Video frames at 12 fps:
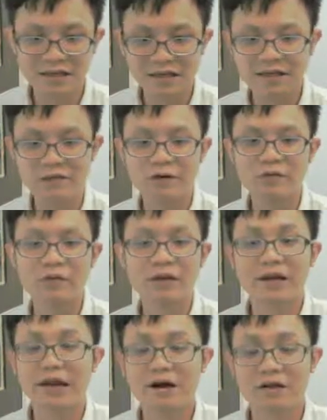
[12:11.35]
even
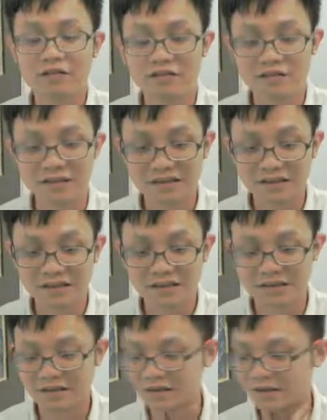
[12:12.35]
without
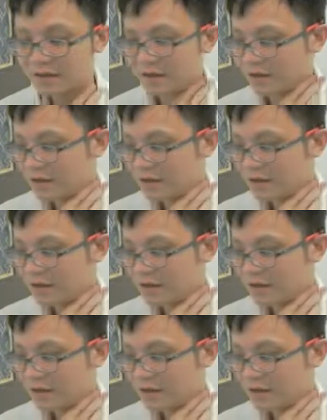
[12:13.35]
the